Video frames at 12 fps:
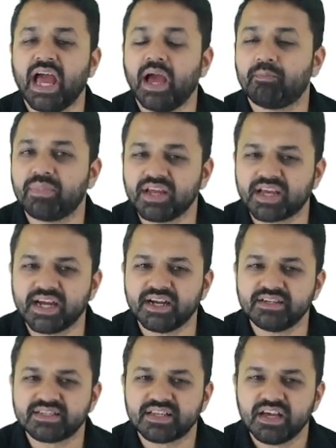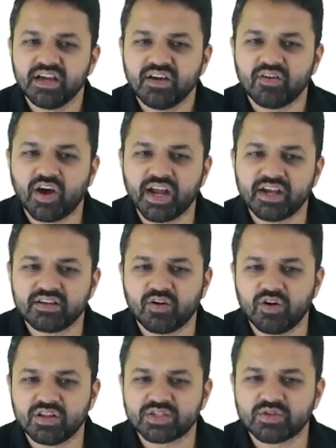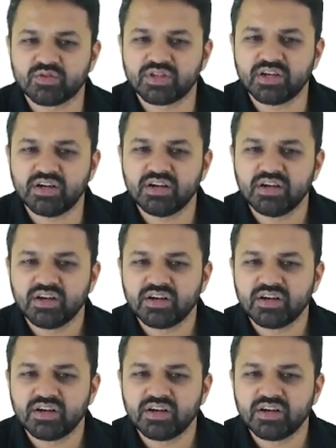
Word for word: applicants and also the